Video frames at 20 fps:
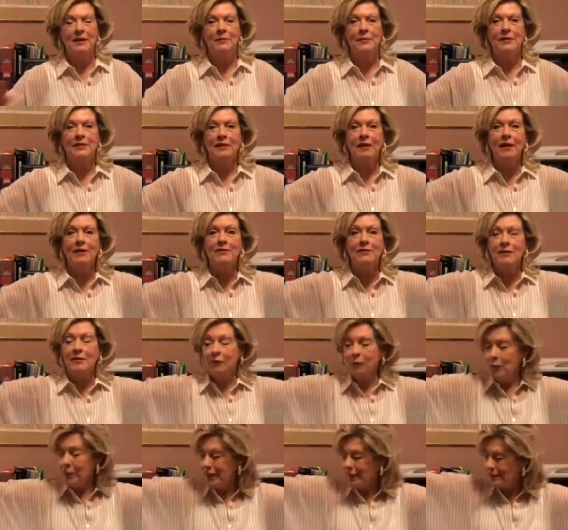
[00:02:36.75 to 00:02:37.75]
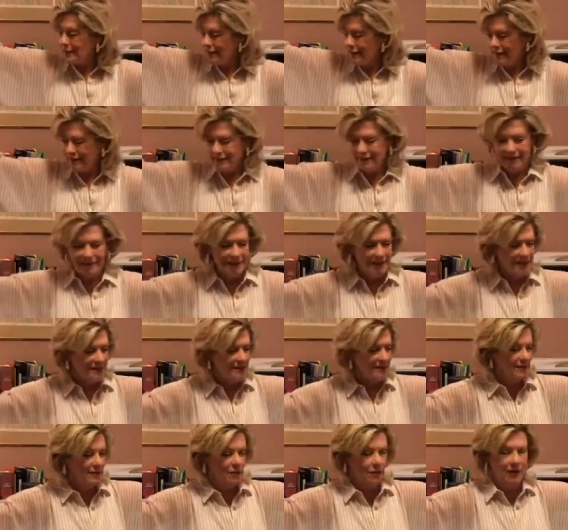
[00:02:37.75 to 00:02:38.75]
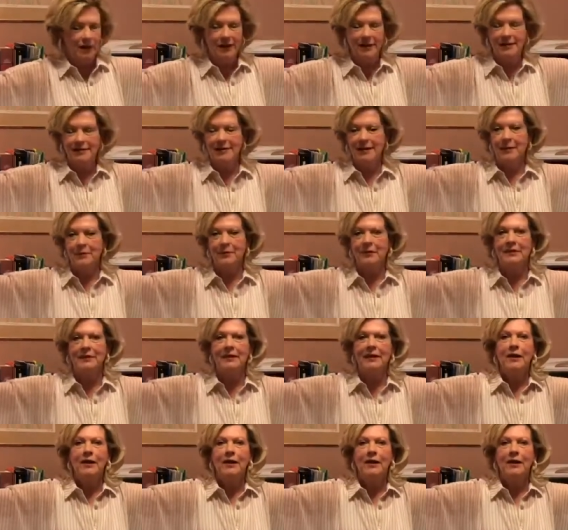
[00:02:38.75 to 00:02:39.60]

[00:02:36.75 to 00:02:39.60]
but they also have wings and i thought this is a great example